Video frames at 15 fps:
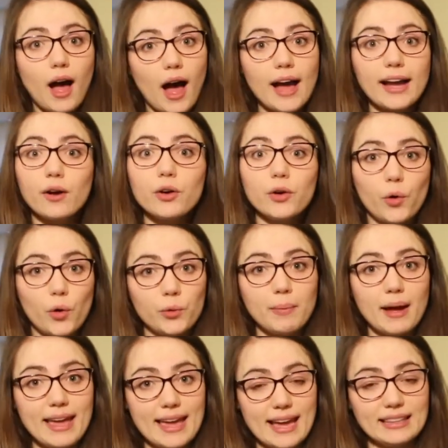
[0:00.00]
I could hold
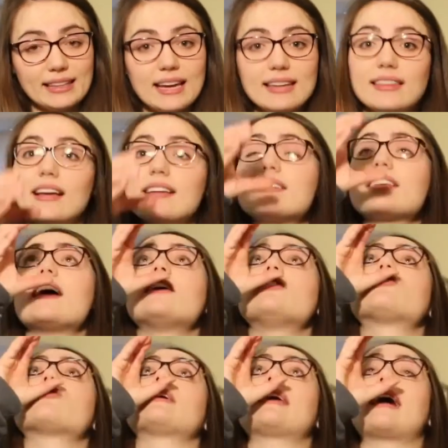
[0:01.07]
my hand like this and
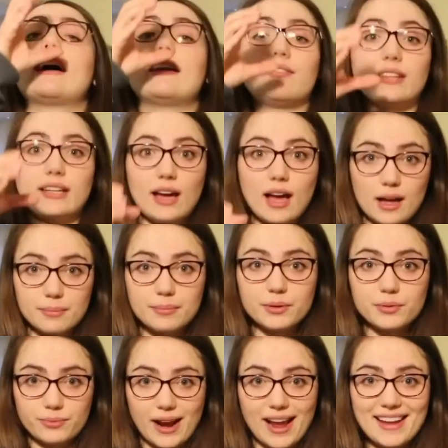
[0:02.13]
drink out of the cup,
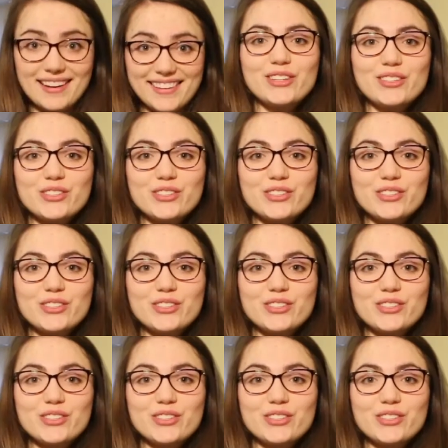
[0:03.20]
right?